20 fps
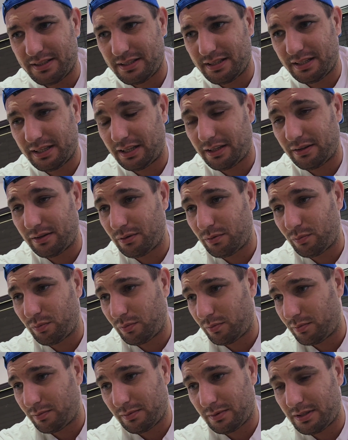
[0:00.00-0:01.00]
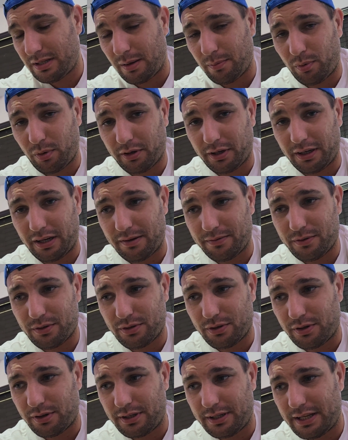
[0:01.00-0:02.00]
They can stop working after
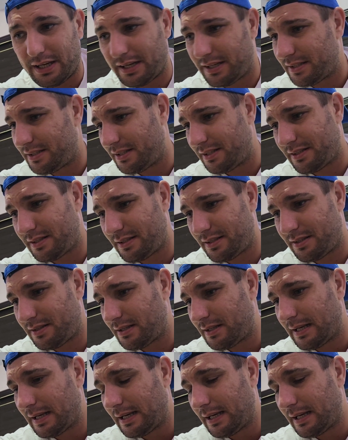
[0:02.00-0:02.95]
30 days.